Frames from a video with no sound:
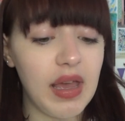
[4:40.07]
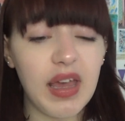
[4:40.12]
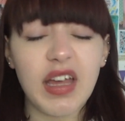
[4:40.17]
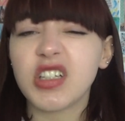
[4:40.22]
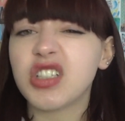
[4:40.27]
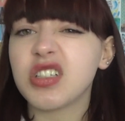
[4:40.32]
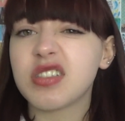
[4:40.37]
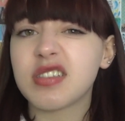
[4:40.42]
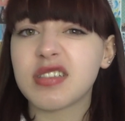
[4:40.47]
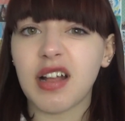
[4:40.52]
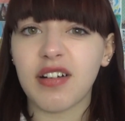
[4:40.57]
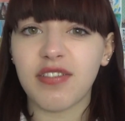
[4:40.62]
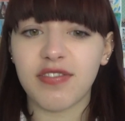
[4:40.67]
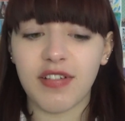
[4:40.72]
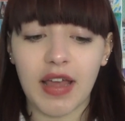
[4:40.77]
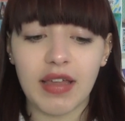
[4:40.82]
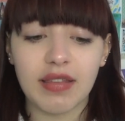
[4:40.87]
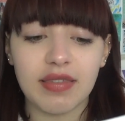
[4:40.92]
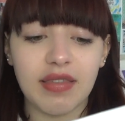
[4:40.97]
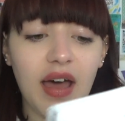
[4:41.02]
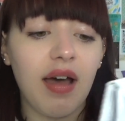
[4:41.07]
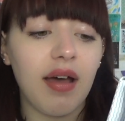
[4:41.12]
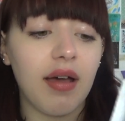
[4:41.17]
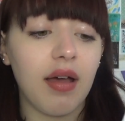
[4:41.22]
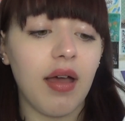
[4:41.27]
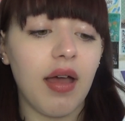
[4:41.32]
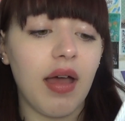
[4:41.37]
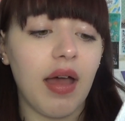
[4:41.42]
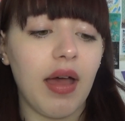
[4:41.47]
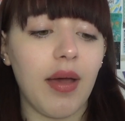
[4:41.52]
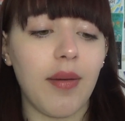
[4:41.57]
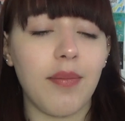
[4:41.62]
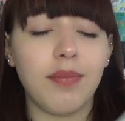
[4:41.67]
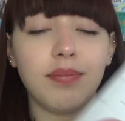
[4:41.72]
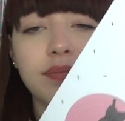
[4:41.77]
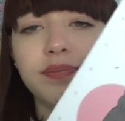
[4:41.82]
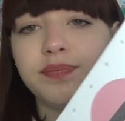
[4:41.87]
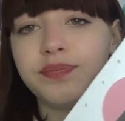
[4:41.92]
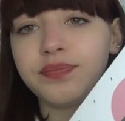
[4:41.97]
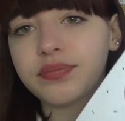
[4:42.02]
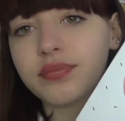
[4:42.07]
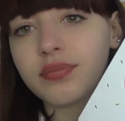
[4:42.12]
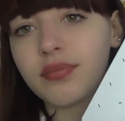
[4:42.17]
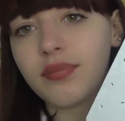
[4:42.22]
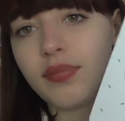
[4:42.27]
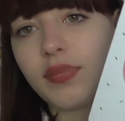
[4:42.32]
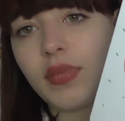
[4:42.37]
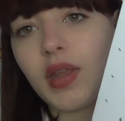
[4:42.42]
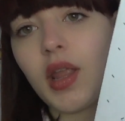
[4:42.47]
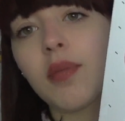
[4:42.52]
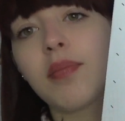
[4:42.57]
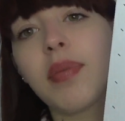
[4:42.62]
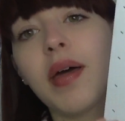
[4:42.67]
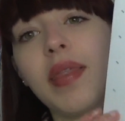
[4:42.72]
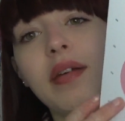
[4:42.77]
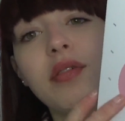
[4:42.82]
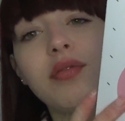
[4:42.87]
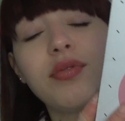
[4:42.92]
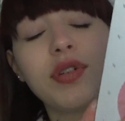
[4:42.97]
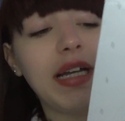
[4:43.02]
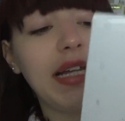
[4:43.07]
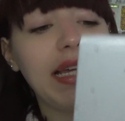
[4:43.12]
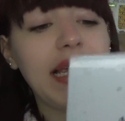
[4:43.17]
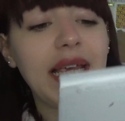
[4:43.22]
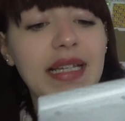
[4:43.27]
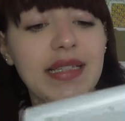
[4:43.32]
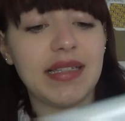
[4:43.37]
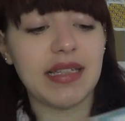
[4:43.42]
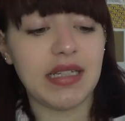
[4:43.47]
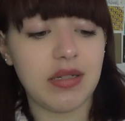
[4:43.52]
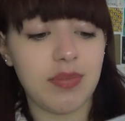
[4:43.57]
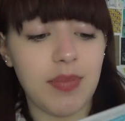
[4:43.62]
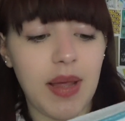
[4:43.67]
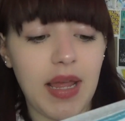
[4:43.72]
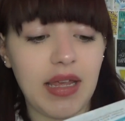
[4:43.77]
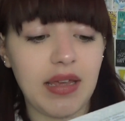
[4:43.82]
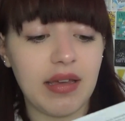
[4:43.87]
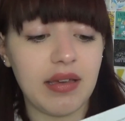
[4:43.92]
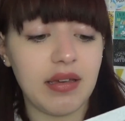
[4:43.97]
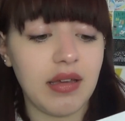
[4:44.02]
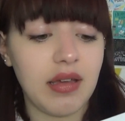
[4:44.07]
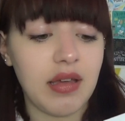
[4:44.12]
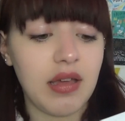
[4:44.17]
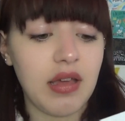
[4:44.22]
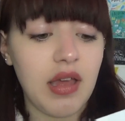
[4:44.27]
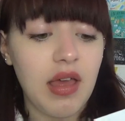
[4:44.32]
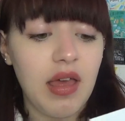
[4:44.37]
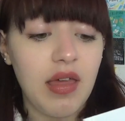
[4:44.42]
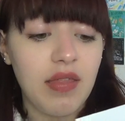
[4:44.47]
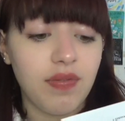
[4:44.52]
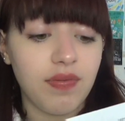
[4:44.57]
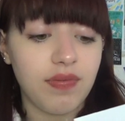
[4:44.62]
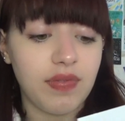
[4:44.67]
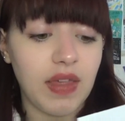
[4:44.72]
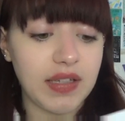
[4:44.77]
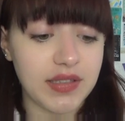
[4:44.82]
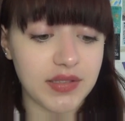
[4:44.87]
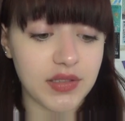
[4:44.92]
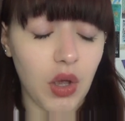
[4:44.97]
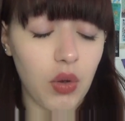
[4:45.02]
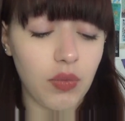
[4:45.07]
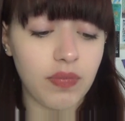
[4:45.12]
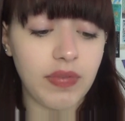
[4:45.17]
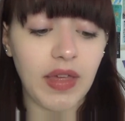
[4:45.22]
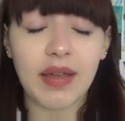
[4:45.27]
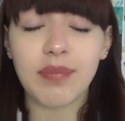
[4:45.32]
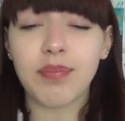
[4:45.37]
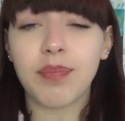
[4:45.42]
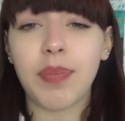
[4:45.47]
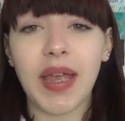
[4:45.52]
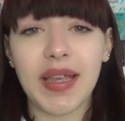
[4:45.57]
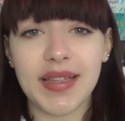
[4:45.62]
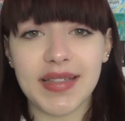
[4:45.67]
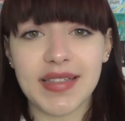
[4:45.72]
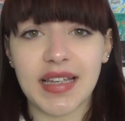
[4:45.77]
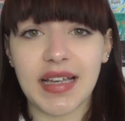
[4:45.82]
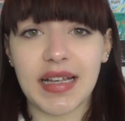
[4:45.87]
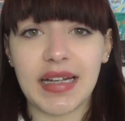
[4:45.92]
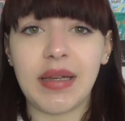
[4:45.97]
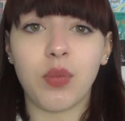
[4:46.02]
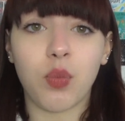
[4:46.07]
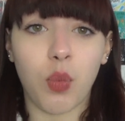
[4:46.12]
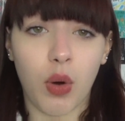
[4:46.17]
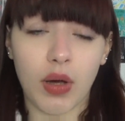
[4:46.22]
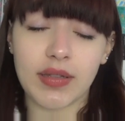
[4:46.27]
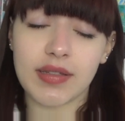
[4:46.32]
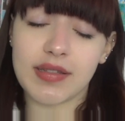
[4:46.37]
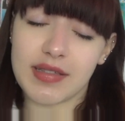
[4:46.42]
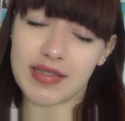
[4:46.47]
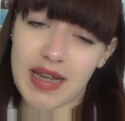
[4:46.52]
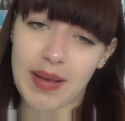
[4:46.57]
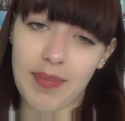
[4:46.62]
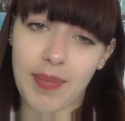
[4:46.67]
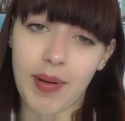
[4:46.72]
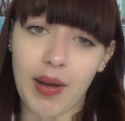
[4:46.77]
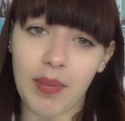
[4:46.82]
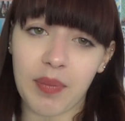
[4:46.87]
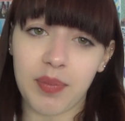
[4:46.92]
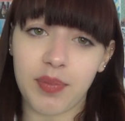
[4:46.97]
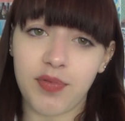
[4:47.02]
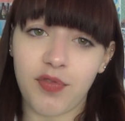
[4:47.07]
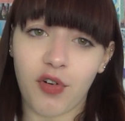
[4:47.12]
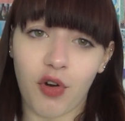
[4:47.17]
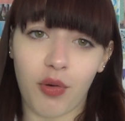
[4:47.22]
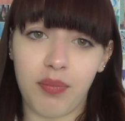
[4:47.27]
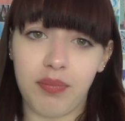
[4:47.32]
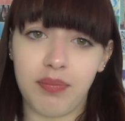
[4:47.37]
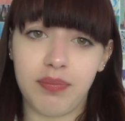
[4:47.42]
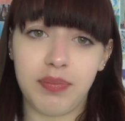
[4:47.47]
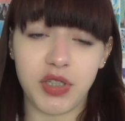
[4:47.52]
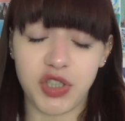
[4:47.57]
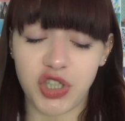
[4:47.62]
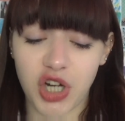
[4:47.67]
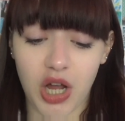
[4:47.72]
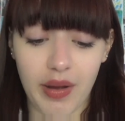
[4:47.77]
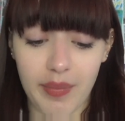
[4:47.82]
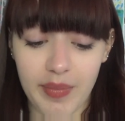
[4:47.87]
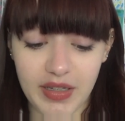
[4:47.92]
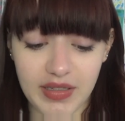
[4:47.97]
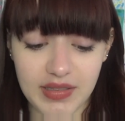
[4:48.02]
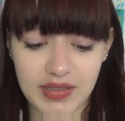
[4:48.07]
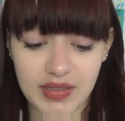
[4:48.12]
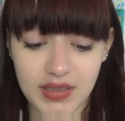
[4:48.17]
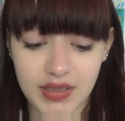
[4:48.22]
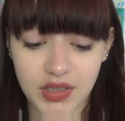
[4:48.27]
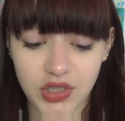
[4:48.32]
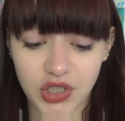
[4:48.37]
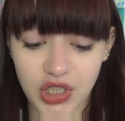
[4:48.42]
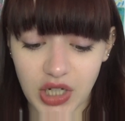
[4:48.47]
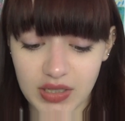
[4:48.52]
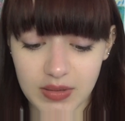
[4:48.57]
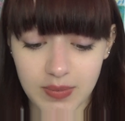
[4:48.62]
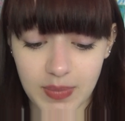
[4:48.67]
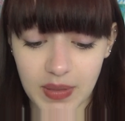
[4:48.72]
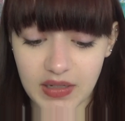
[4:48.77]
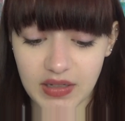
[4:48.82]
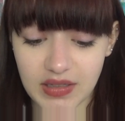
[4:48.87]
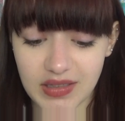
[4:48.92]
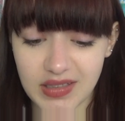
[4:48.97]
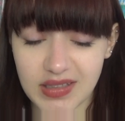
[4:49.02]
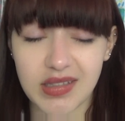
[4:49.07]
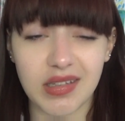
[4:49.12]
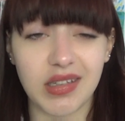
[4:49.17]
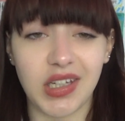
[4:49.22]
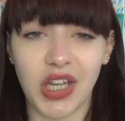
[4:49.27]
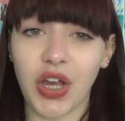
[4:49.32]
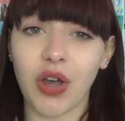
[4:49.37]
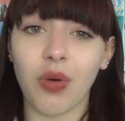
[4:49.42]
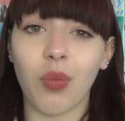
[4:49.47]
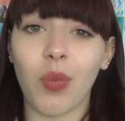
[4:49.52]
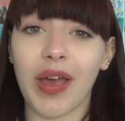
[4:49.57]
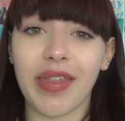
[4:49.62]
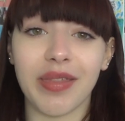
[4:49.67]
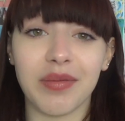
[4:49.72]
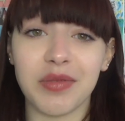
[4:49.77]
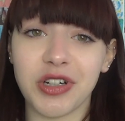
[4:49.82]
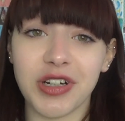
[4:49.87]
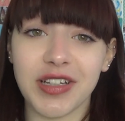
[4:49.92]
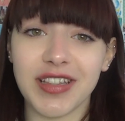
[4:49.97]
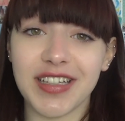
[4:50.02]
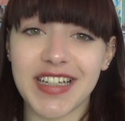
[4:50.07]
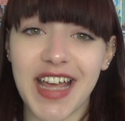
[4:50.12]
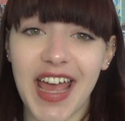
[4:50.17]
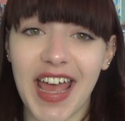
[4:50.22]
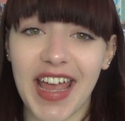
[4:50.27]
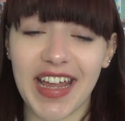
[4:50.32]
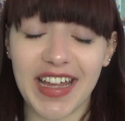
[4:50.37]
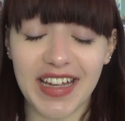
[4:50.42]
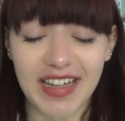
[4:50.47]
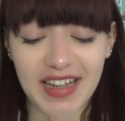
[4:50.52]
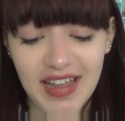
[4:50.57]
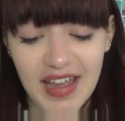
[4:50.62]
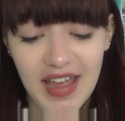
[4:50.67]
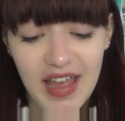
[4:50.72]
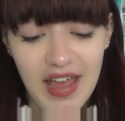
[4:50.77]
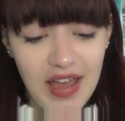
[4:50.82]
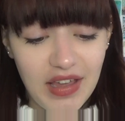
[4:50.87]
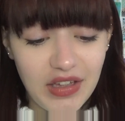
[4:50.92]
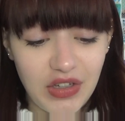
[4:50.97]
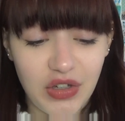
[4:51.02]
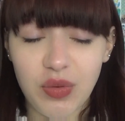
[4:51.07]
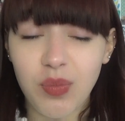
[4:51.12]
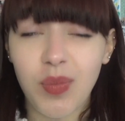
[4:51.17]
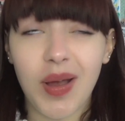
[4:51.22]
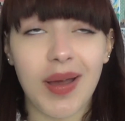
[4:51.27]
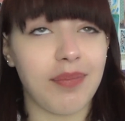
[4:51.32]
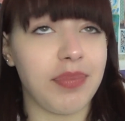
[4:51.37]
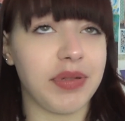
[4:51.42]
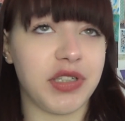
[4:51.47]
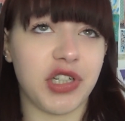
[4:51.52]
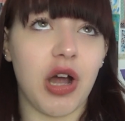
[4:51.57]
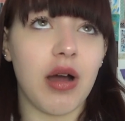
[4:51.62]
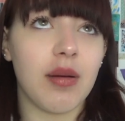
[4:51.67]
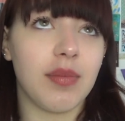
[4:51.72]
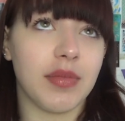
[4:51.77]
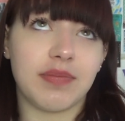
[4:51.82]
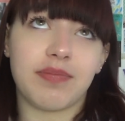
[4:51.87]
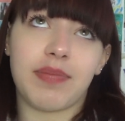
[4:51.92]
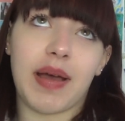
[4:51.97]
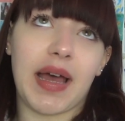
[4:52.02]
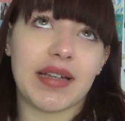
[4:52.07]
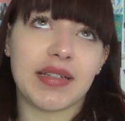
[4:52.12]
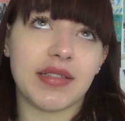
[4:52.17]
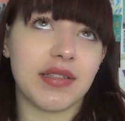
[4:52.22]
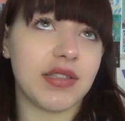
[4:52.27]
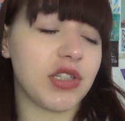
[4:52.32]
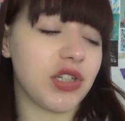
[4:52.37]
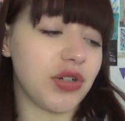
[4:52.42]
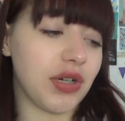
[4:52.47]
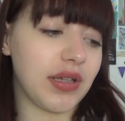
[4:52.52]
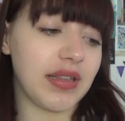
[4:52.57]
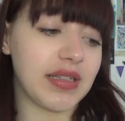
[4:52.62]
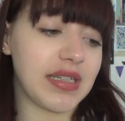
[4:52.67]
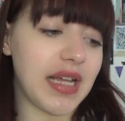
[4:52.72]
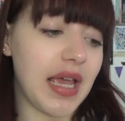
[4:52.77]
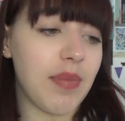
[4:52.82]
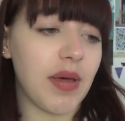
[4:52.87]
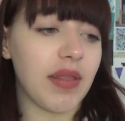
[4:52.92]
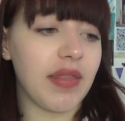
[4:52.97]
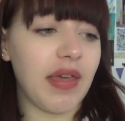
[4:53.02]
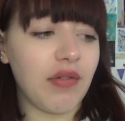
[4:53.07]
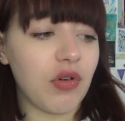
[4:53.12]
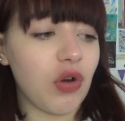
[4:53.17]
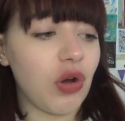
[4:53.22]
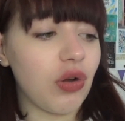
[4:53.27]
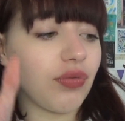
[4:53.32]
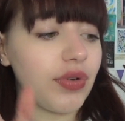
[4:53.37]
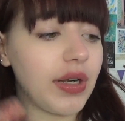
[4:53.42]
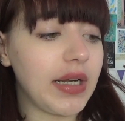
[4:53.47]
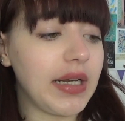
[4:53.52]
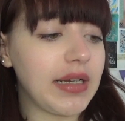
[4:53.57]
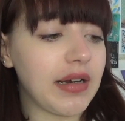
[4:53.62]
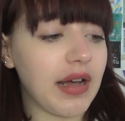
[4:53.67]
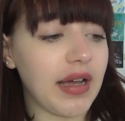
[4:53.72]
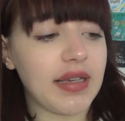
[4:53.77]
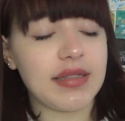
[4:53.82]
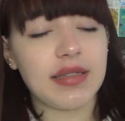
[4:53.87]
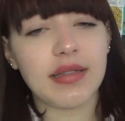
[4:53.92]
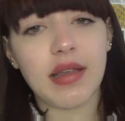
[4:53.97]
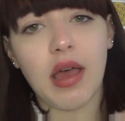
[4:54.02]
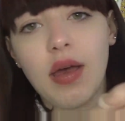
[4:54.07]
just stuff like that. But they're really easy to make. They're basically one step up from pyjamas, just because you can wear them during the day. You can wear pyjama patterns during the day, but they've got a really nice